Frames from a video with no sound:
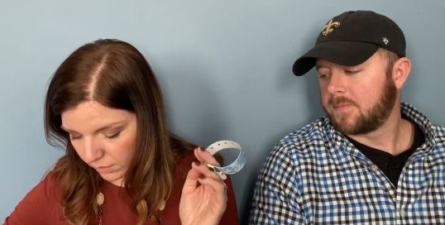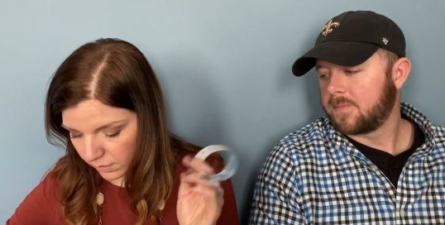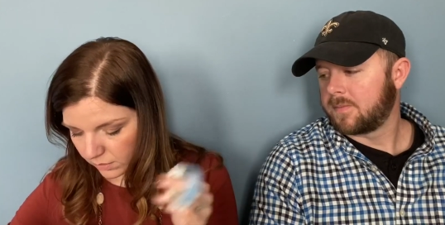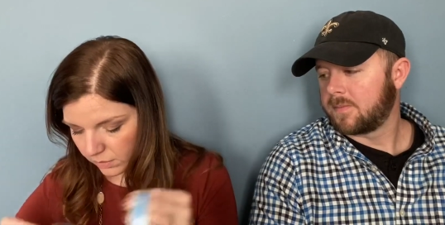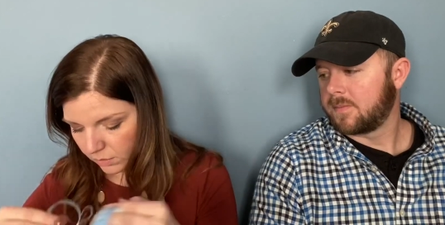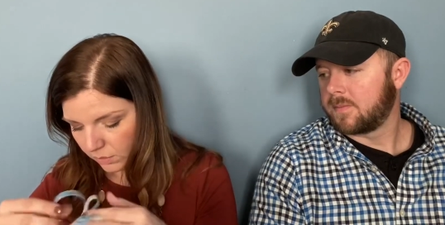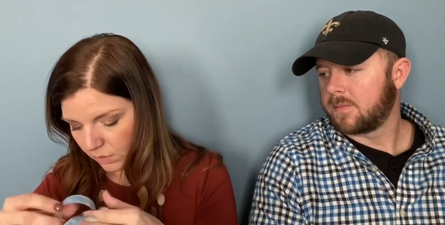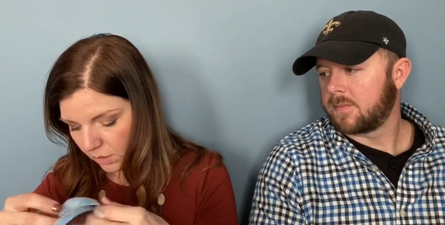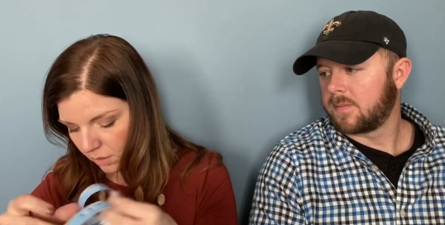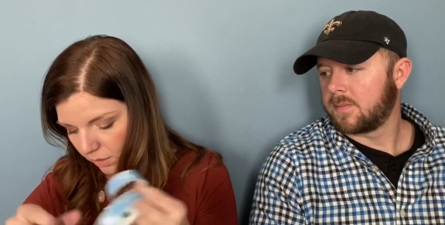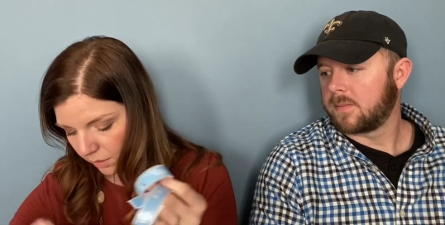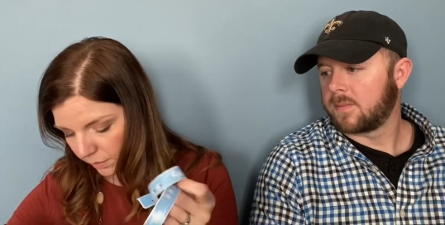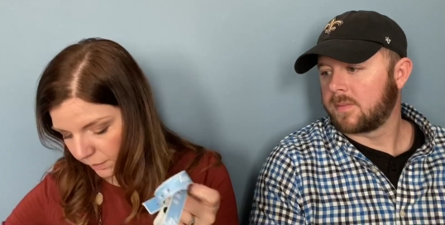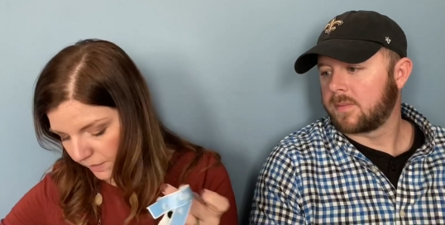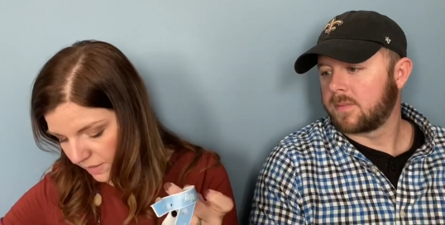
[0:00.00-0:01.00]
Speaker 1: little
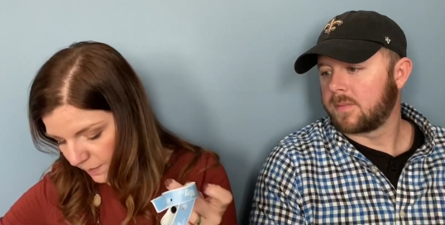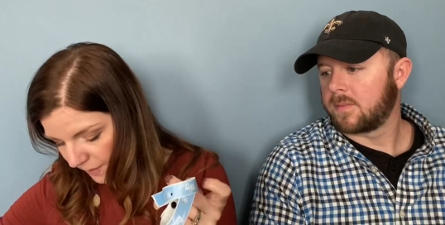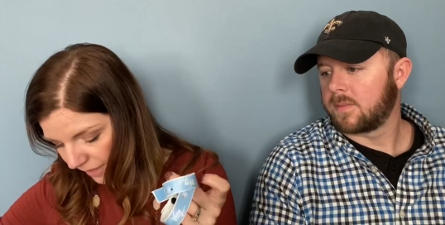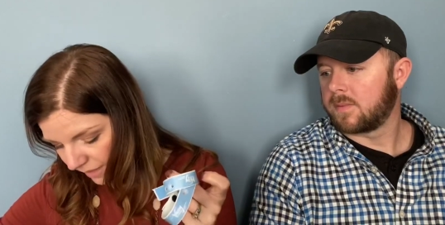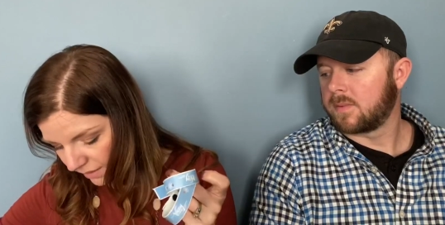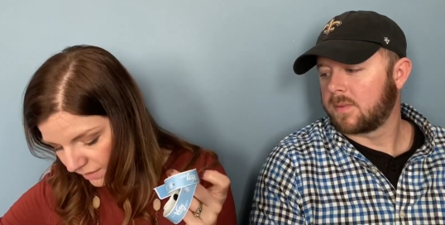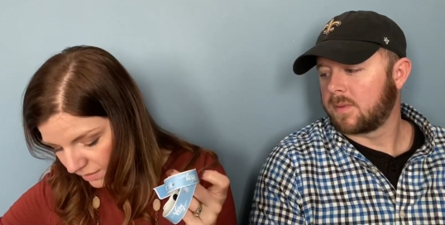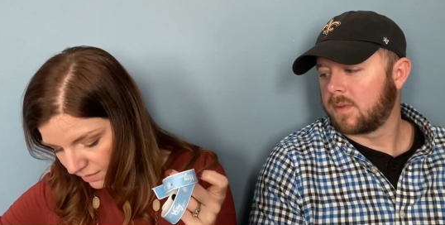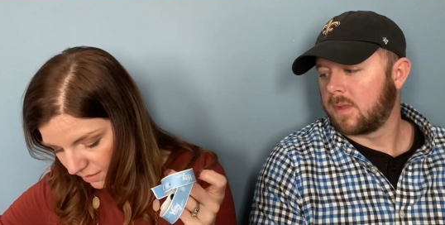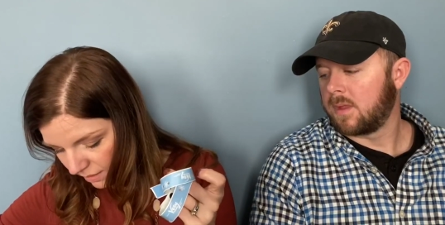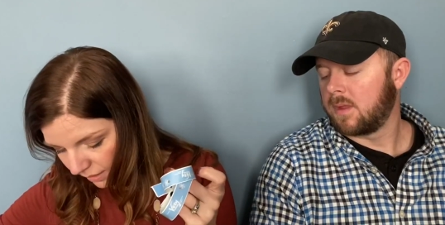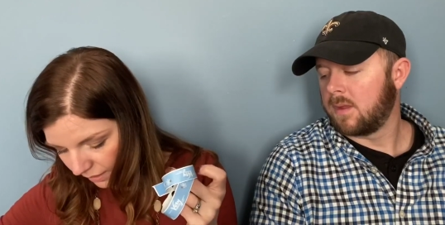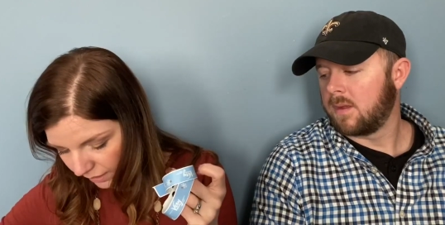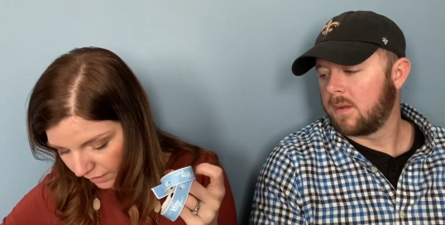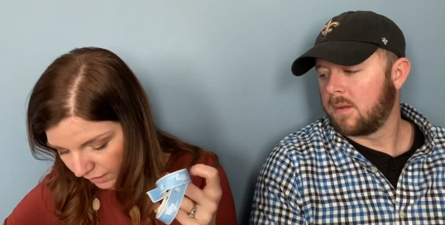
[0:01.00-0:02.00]
hard wristbands in
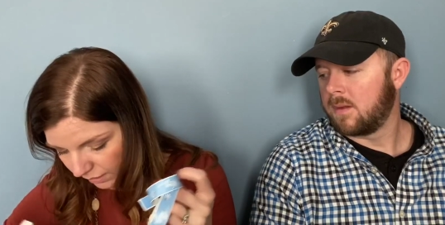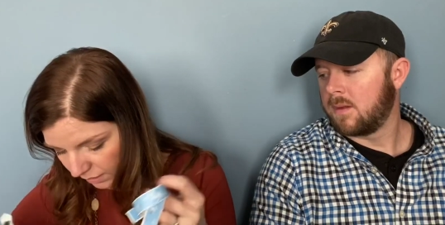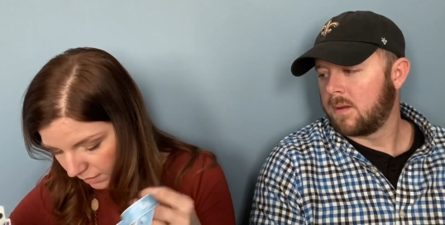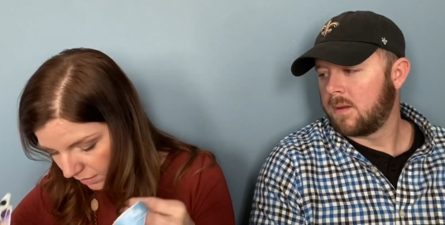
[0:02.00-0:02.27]
here.